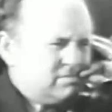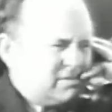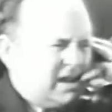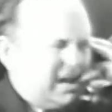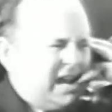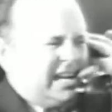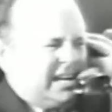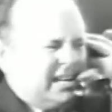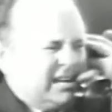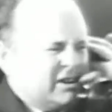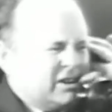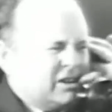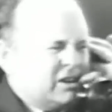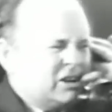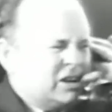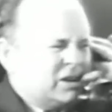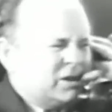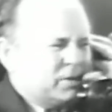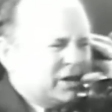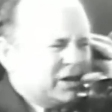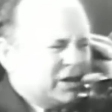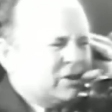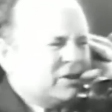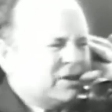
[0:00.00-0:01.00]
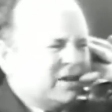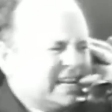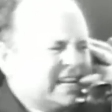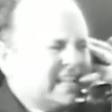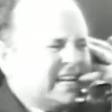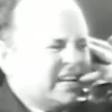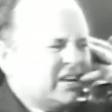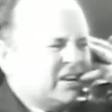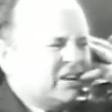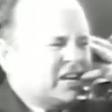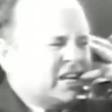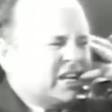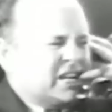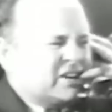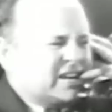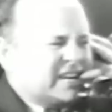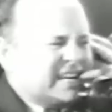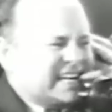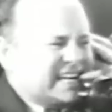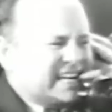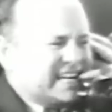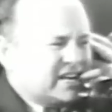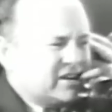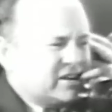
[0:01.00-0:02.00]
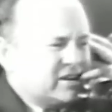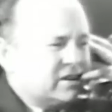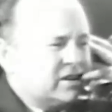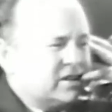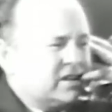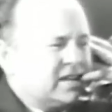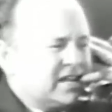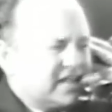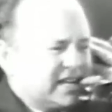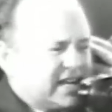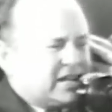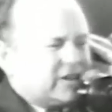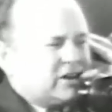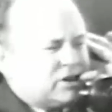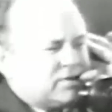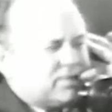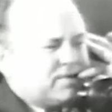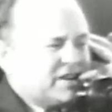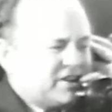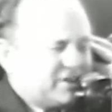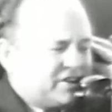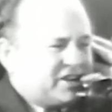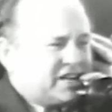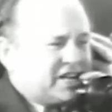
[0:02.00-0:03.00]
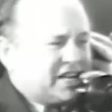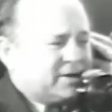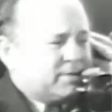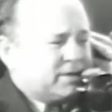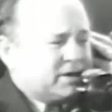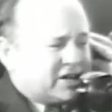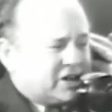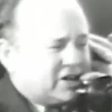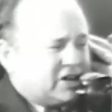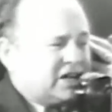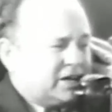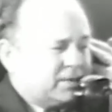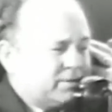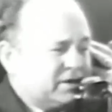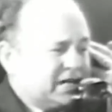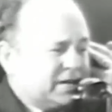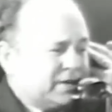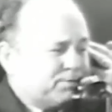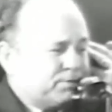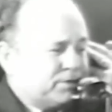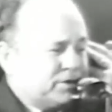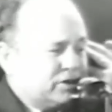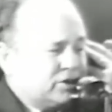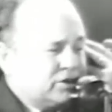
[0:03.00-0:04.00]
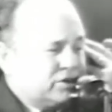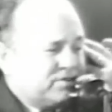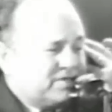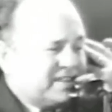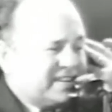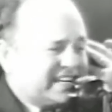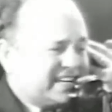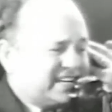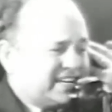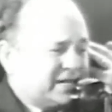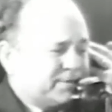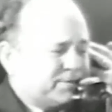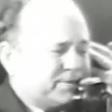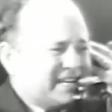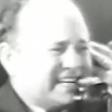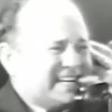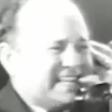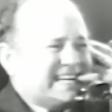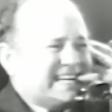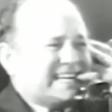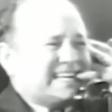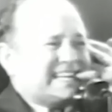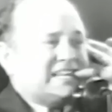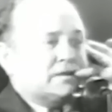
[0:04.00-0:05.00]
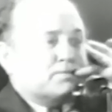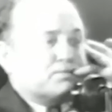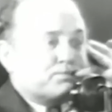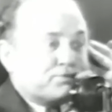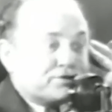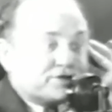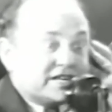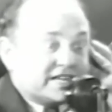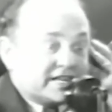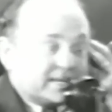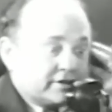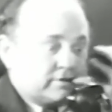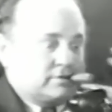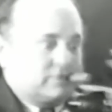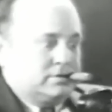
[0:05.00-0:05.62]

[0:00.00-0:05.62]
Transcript: I don't know, but don't let it go to your head. Get over and see him and call me up when you've got something I can print.